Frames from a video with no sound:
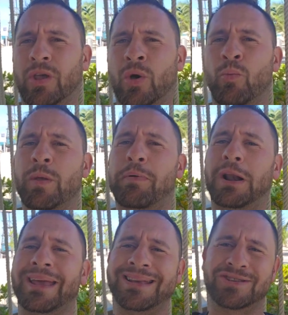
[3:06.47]
can we
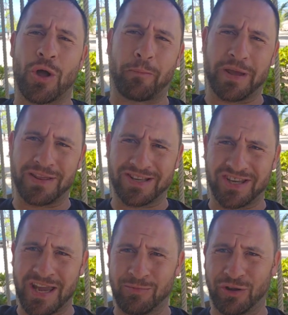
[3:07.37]
please not be this
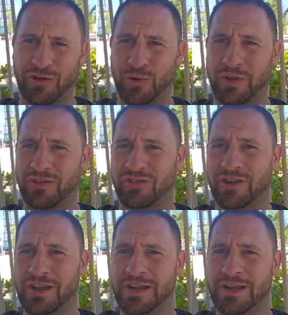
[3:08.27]
team that do this?